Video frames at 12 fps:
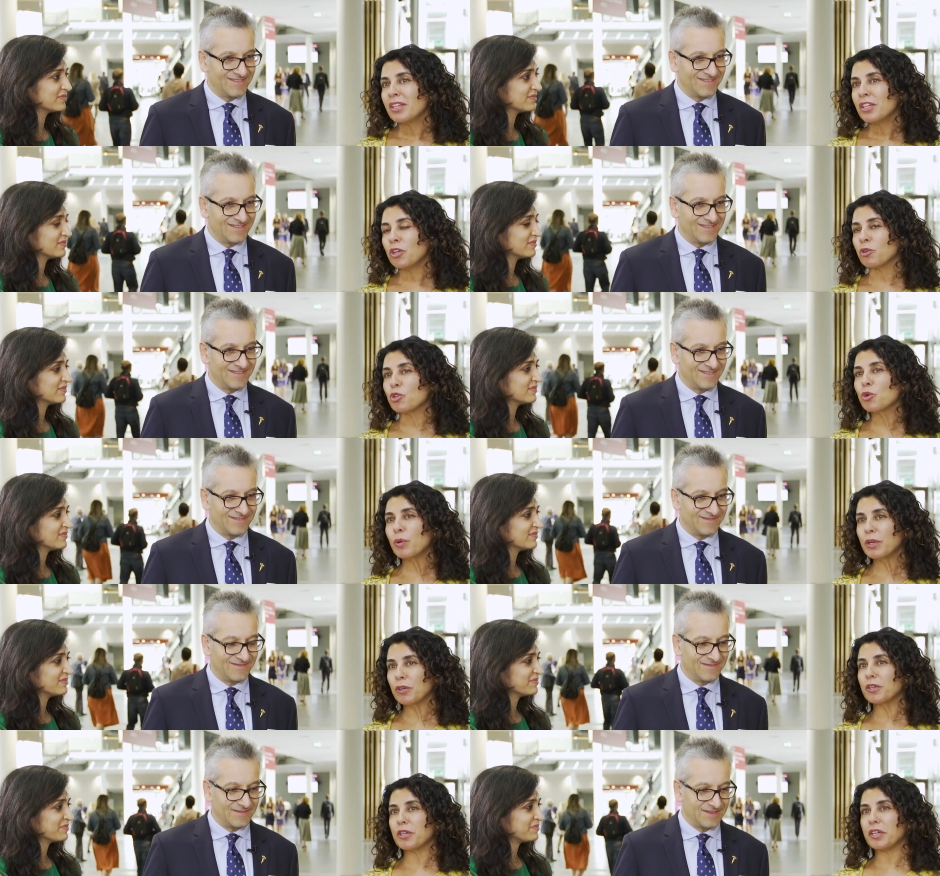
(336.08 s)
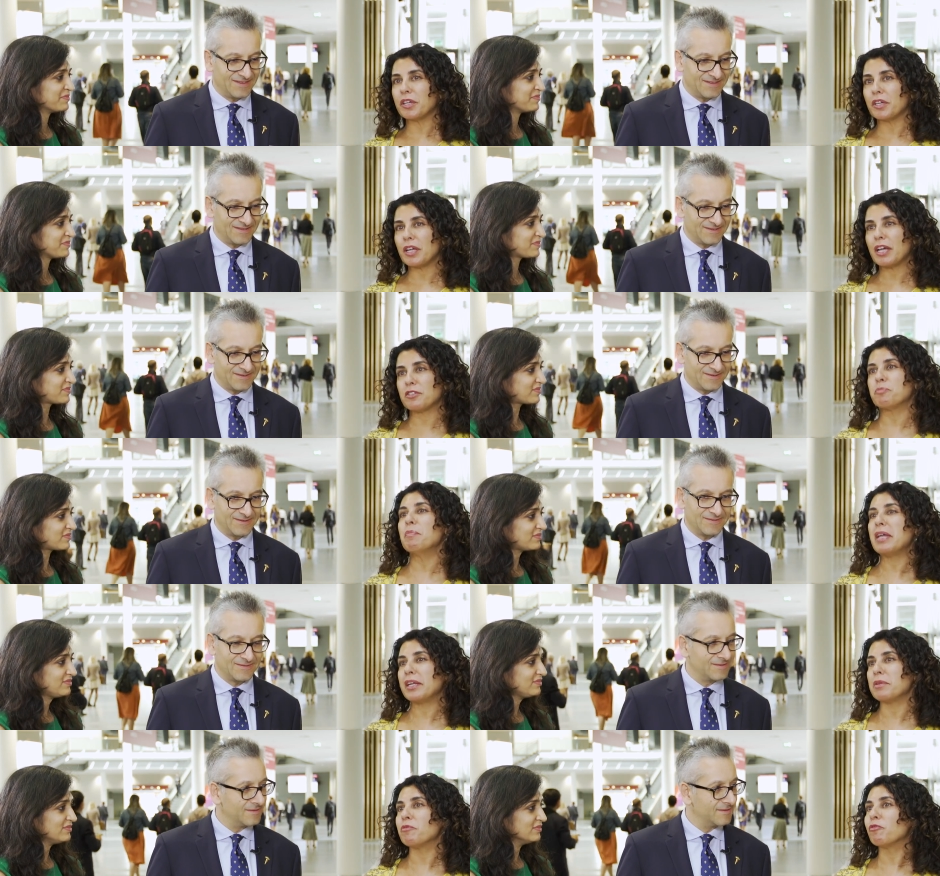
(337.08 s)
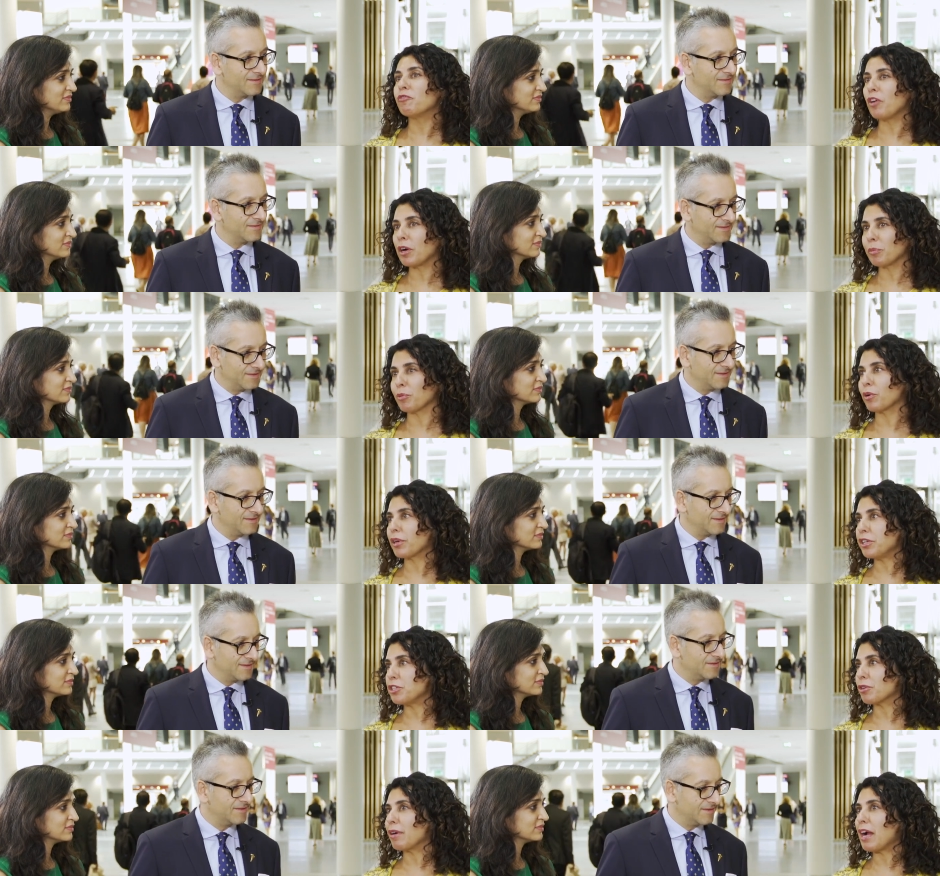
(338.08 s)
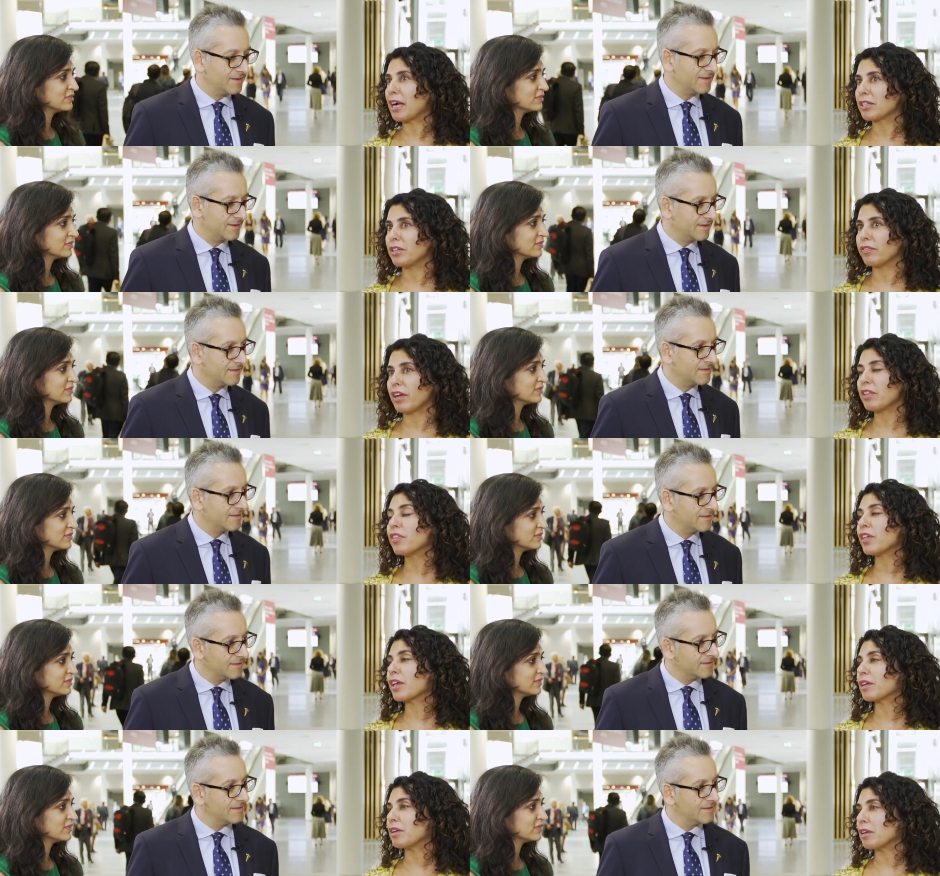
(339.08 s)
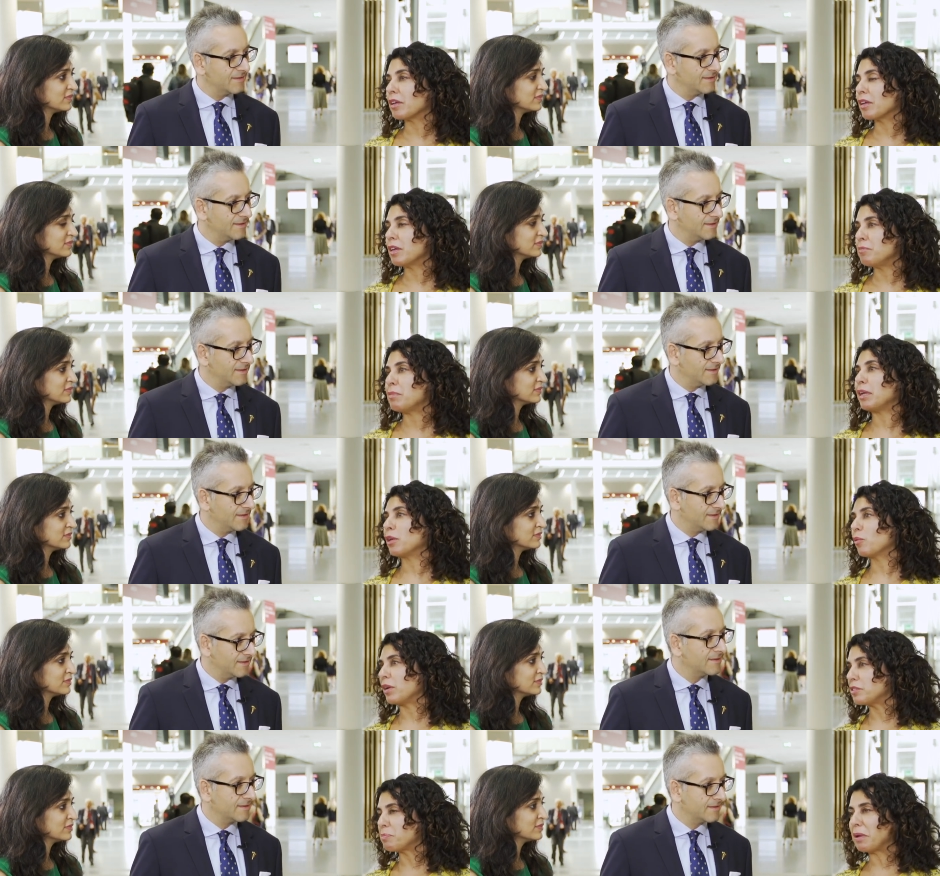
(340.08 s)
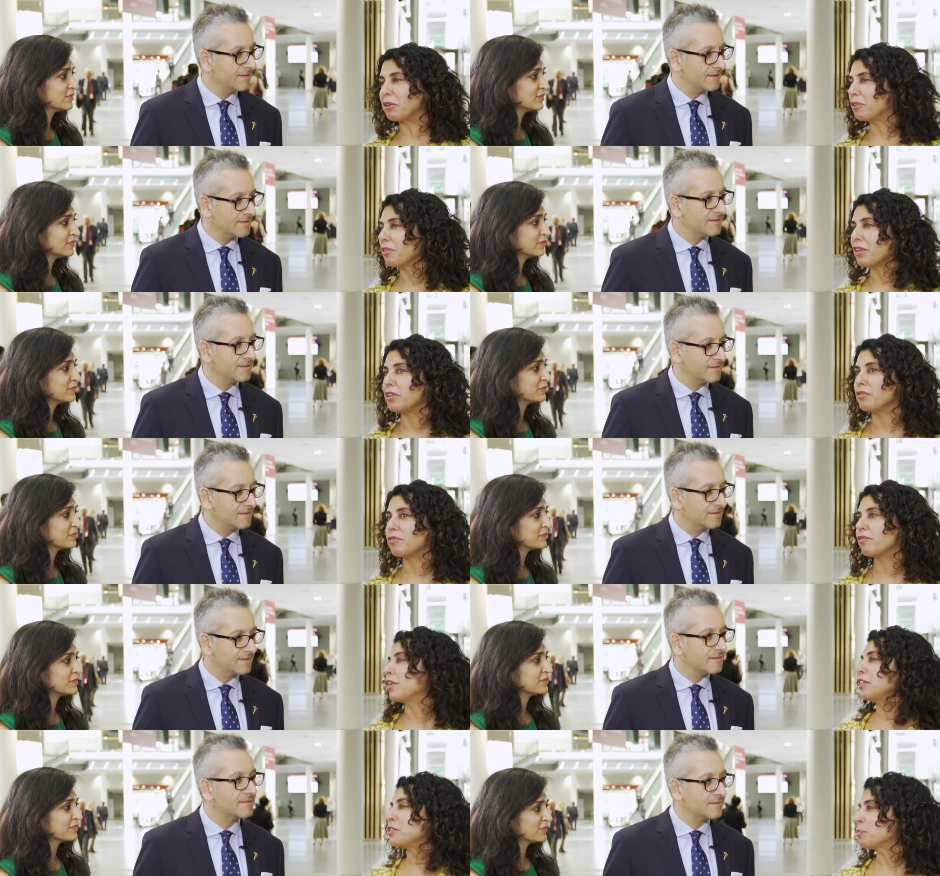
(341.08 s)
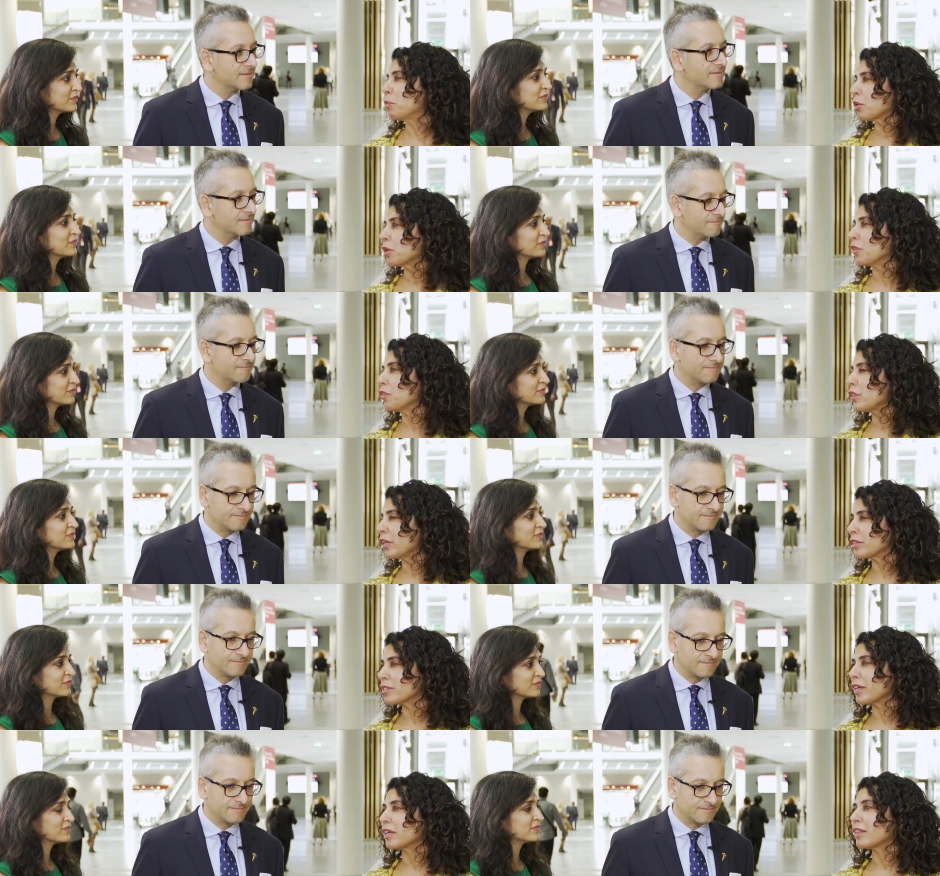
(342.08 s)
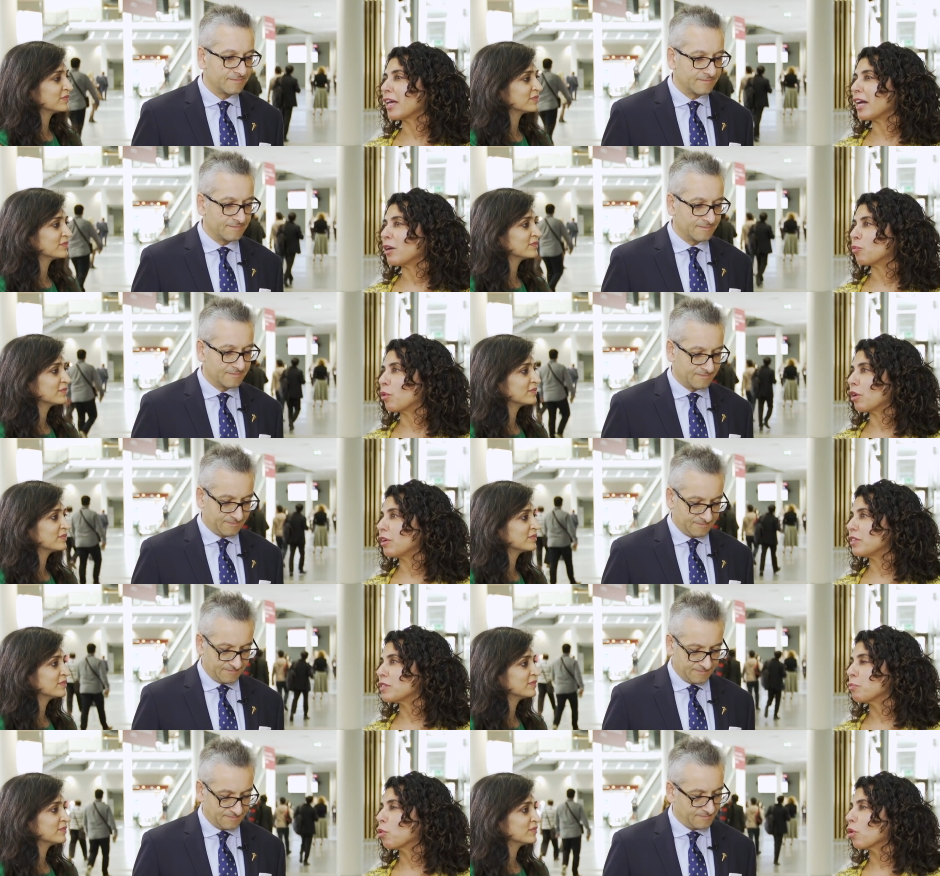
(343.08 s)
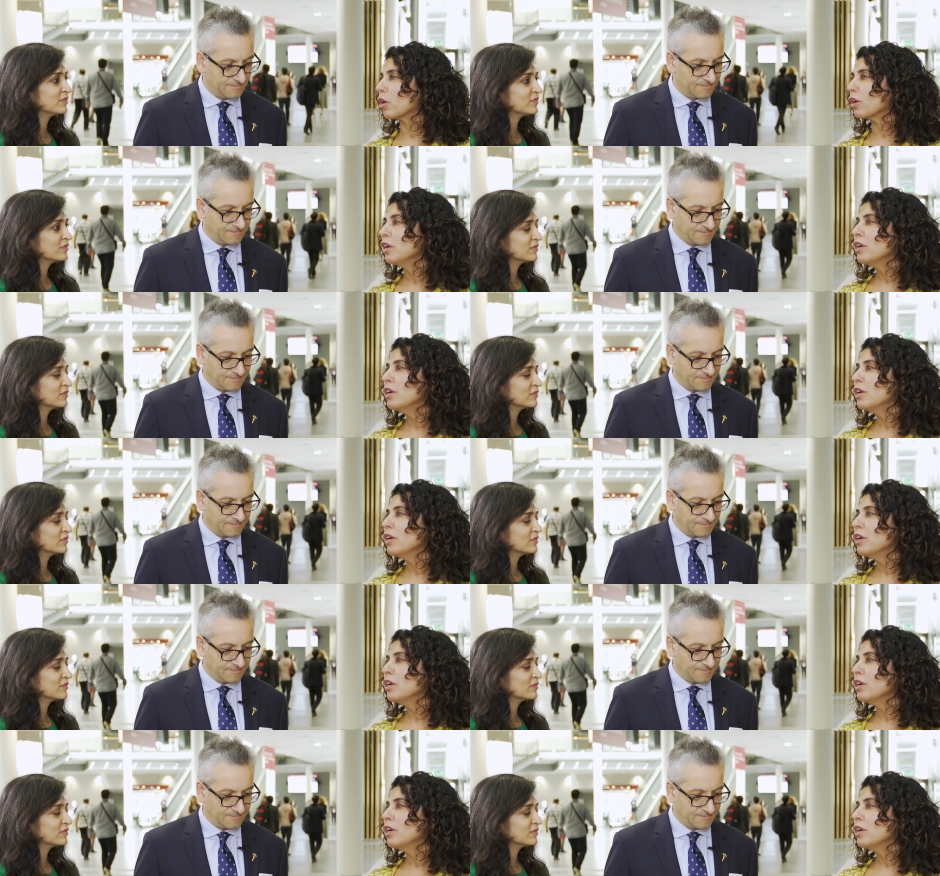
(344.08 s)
Speaker 1: you know, Twitter has made it far more interactive, I think, in many ways better than Facebook and things like that, where it's more,